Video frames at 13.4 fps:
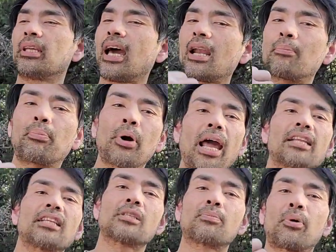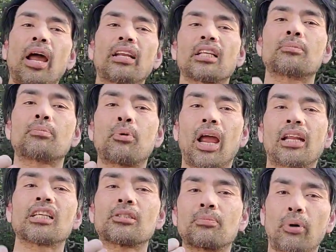But you got to practice, practice,
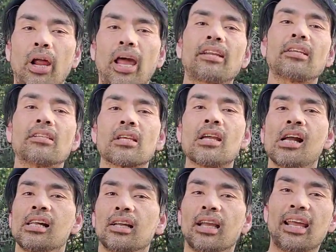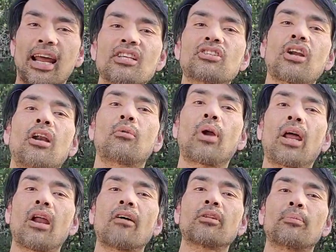practice, practice. And I
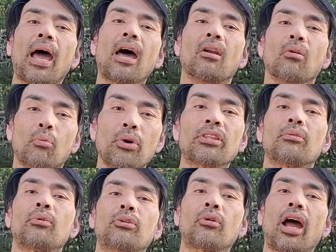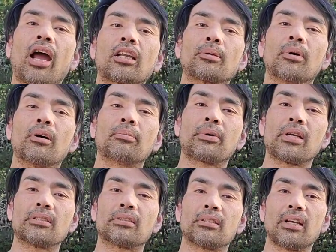started right off the bat with the
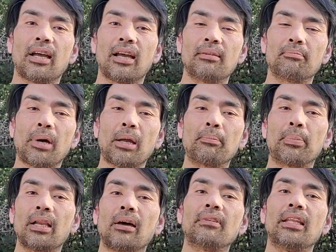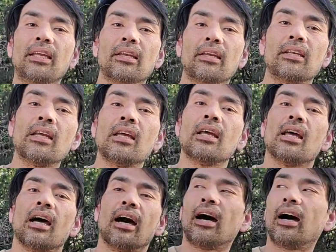retractable because my beloved Lincoln,
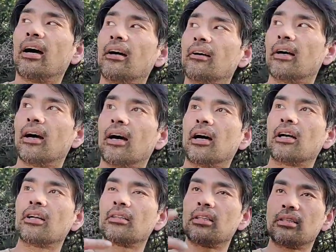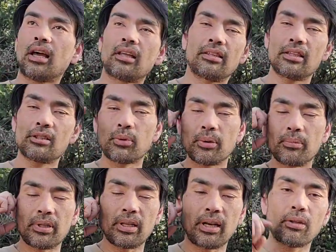not this
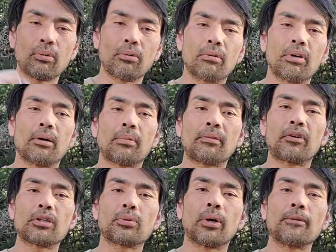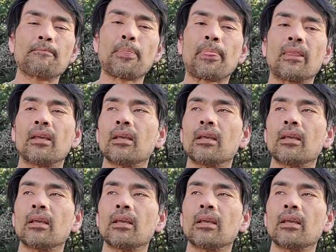one, but another, my first one,